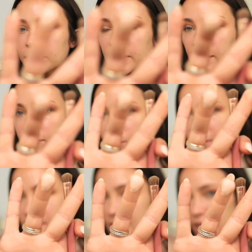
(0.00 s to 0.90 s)
like if you
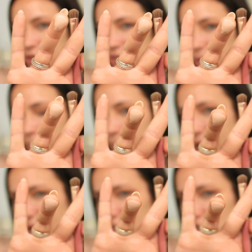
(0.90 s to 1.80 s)
can see it it's like a
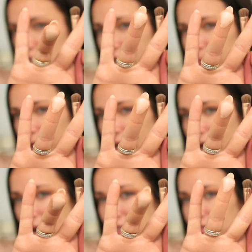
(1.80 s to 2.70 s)
matte shade but it
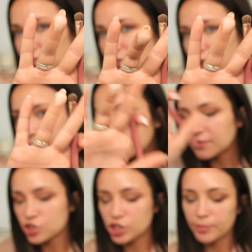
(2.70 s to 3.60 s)
has flecks
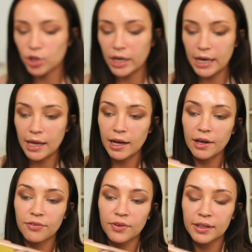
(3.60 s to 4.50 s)
of shimmer in it and
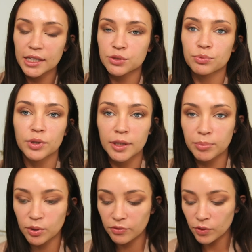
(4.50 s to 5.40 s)
i feel like that's really
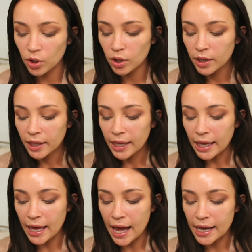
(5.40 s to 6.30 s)
beautiful
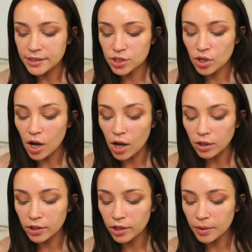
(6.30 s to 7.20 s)
it adds
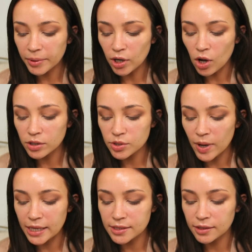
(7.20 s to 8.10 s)
color but it also
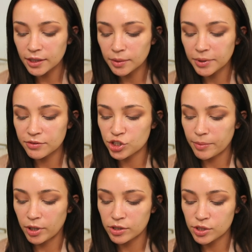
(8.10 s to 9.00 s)
adds a little bit of
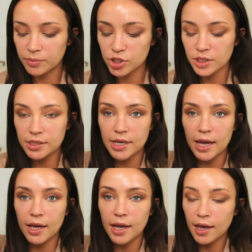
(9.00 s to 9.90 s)
shimmer so i'm just going to
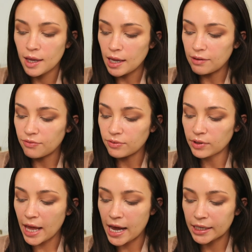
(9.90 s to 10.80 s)
take a
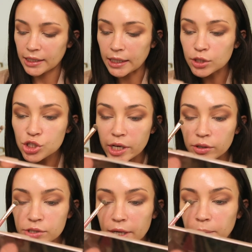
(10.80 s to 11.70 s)
flat like
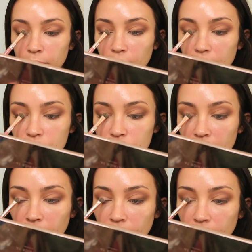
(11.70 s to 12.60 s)
shader type brush
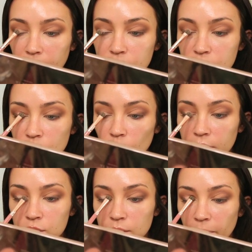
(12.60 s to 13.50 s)
and i'm just
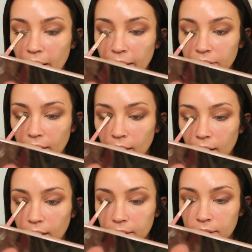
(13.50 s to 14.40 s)
going to pat that
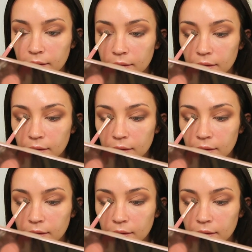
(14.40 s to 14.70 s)
on